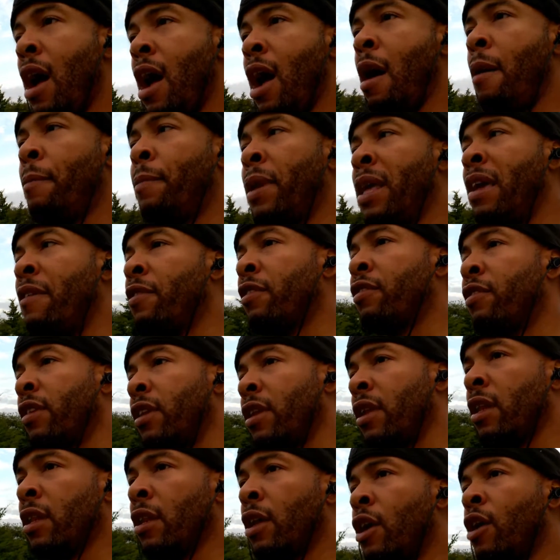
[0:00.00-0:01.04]
I believe it's
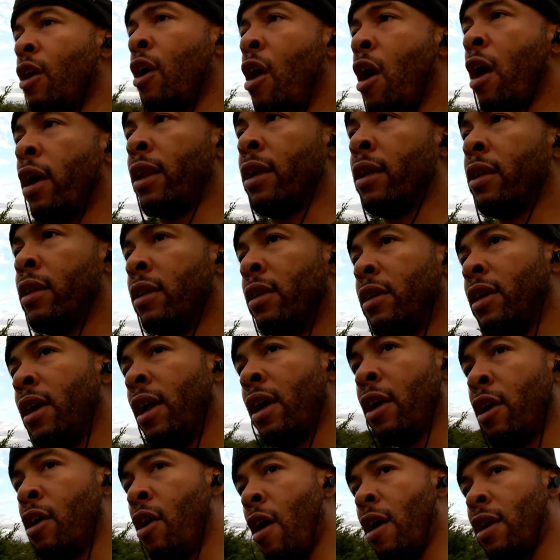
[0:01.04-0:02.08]
in Garland
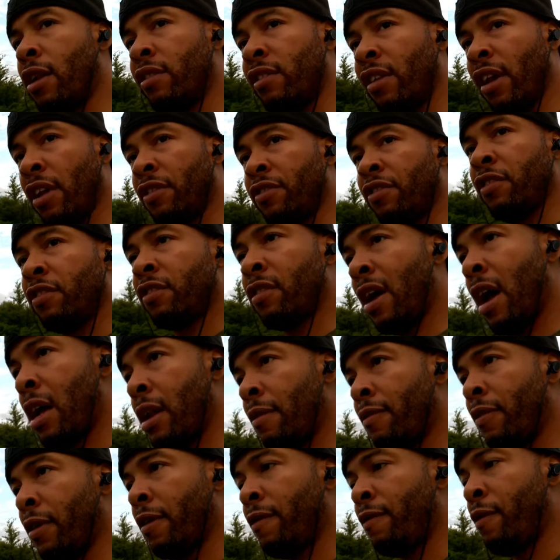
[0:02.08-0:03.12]
in Garland, Texas. She signed
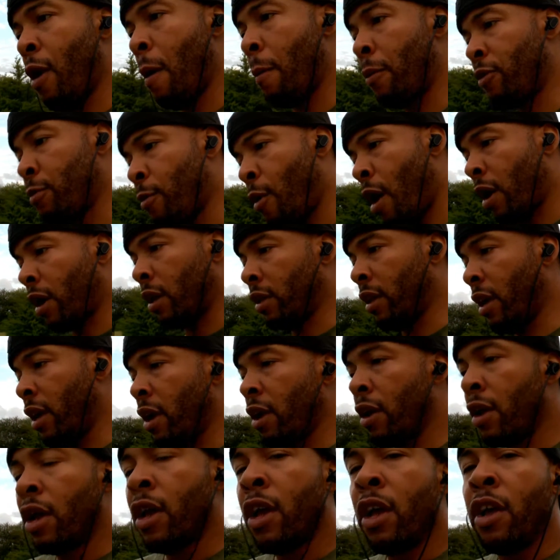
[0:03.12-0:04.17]
up for the farmer's market
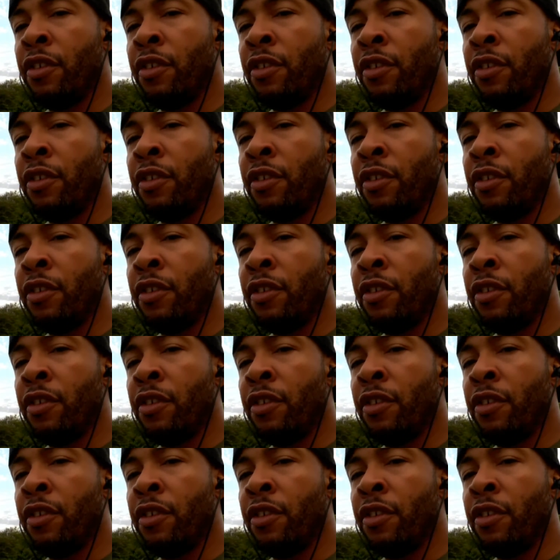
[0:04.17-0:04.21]
there.